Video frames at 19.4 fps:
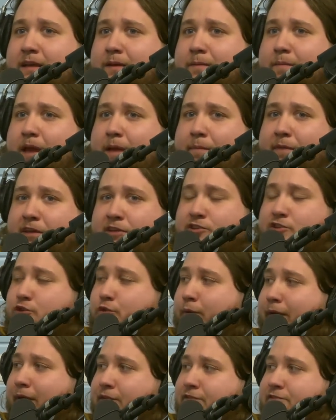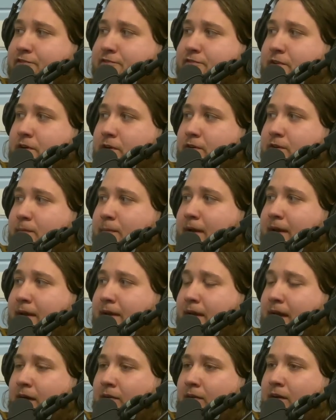maybe two weeks or so,
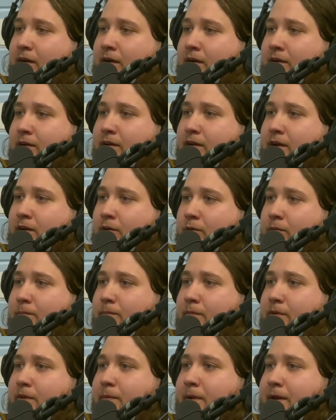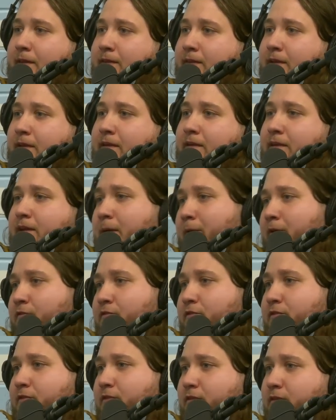depending how long, you know, depending the how
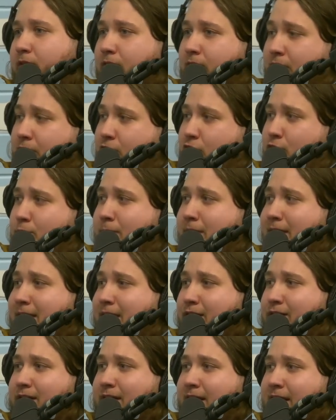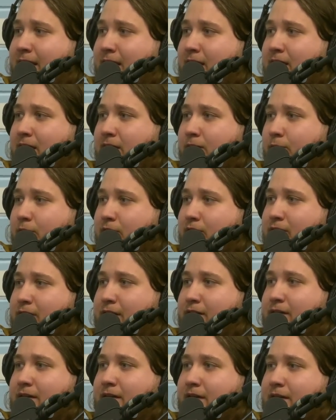much humidity is in the air and what
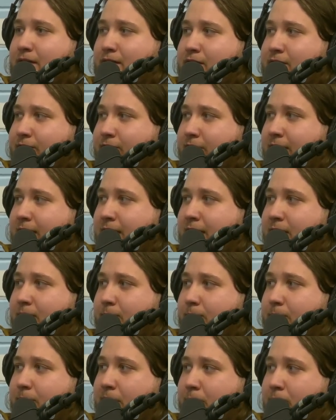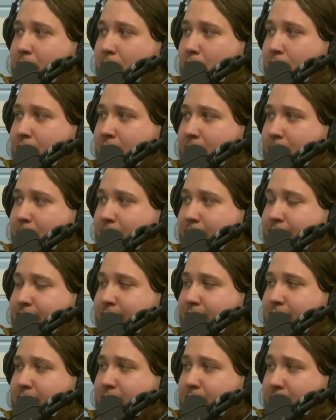season it is, if you got it being blown on by a
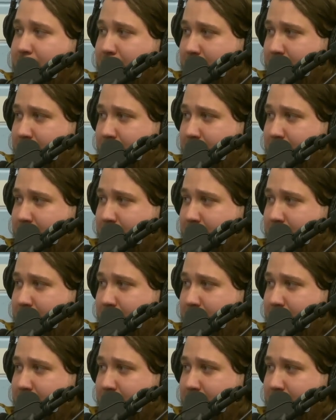fan